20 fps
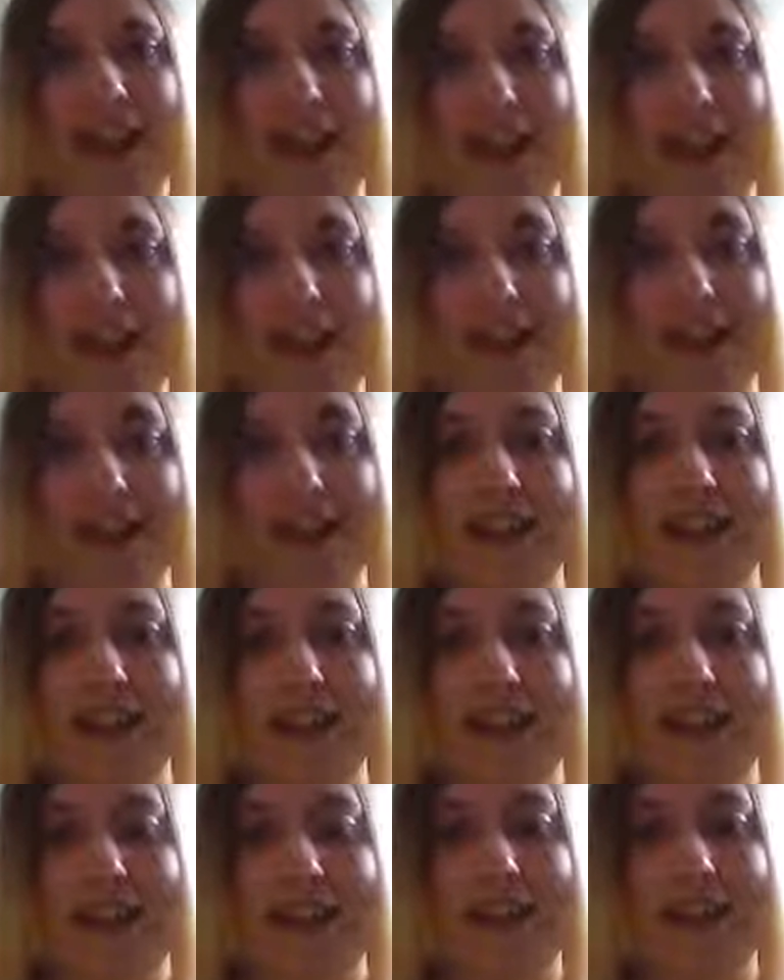is
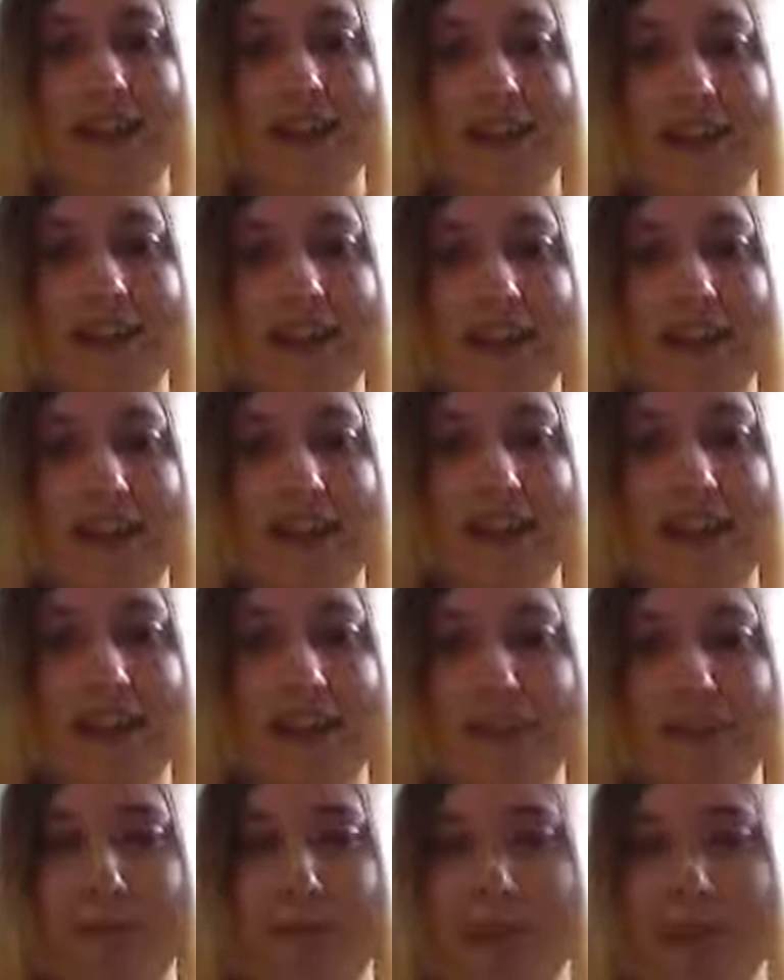on the
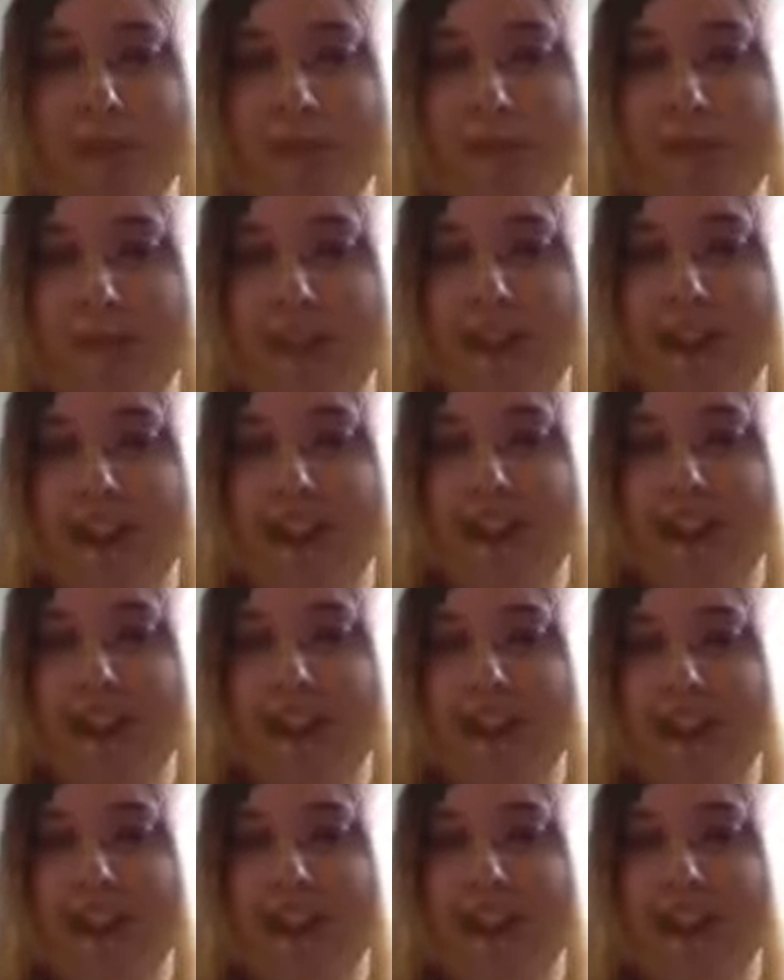Cerebi website.